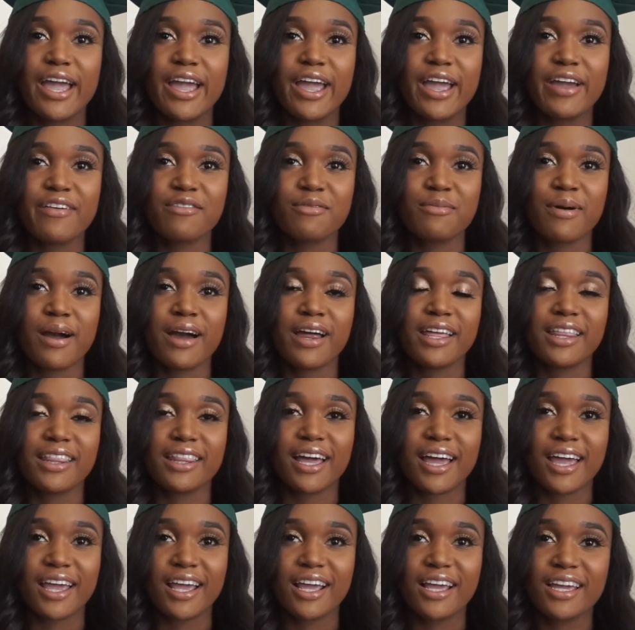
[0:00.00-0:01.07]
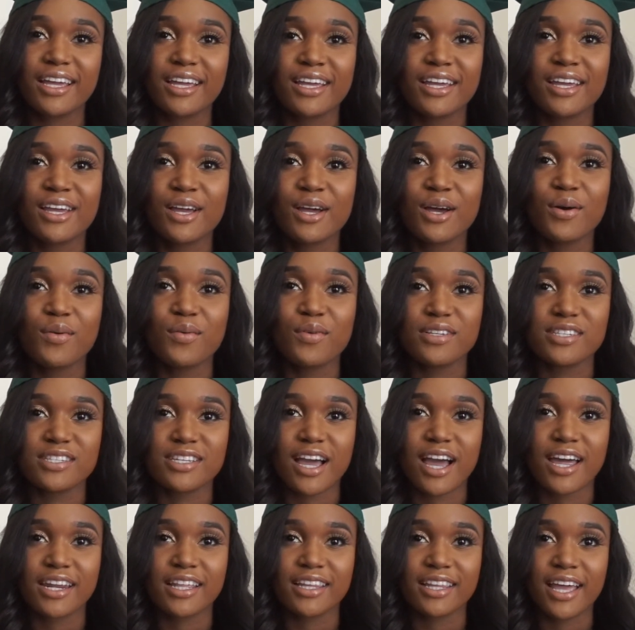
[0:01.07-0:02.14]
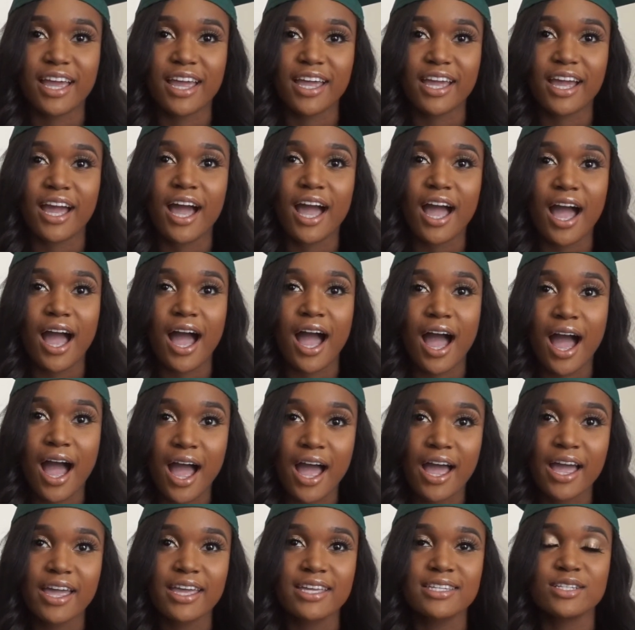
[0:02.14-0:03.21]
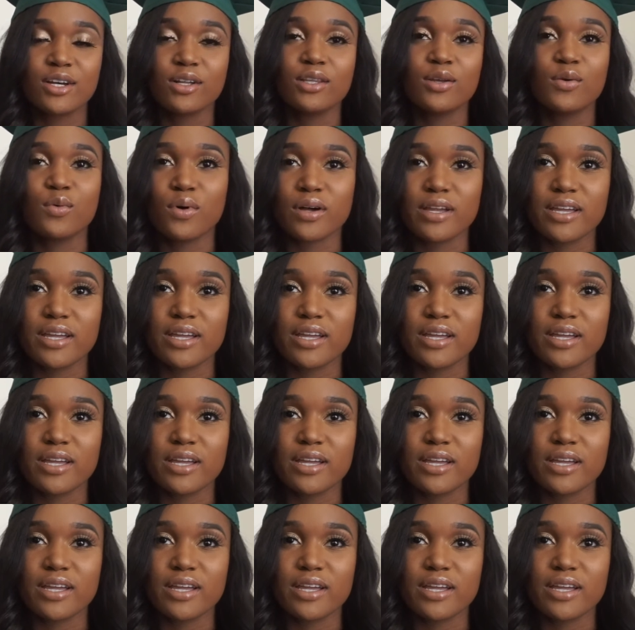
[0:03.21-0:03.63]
everybody like was kind of like, it's only